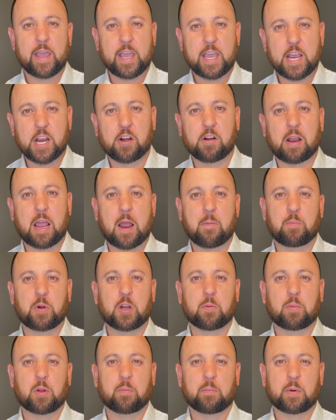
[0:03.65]
Here at
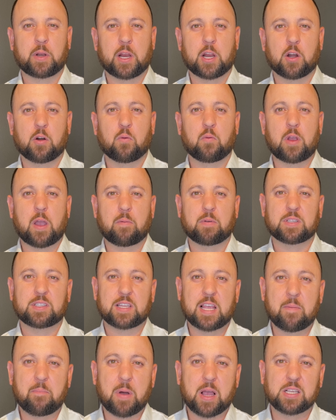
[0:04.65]
Pure Plumbing Air, we have a
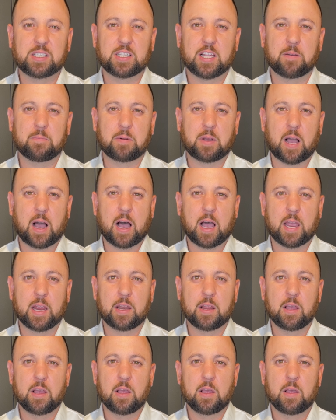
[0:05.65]
step-by-step guide